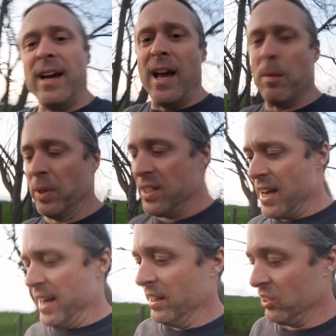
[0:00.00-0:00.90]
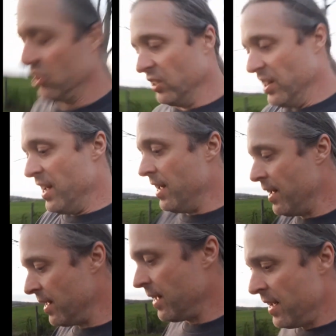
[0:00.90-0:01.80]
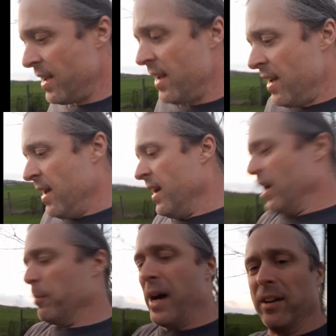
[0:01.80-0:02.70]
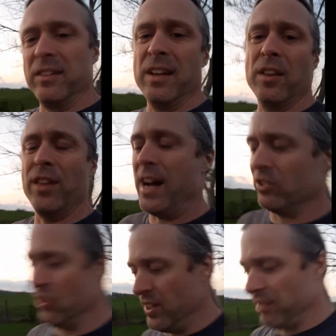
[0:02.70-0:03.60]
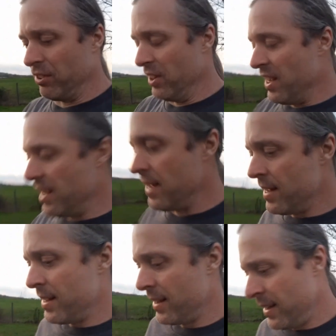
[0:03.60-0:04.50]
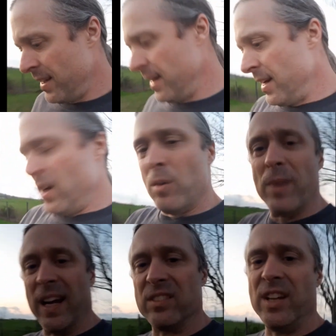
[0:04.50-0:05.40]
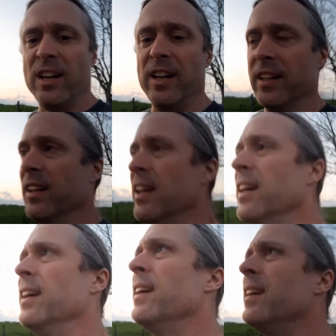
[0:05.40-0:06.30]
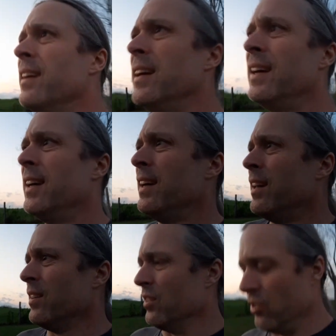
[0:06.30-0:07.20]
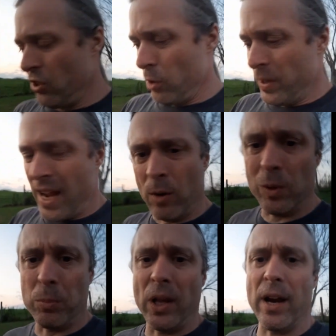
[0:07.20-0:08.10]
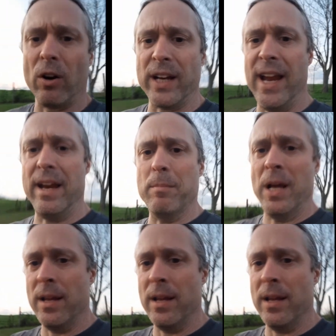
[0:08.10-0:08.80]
hepatitis and about 1,000 different bacteria that determine how we play our game.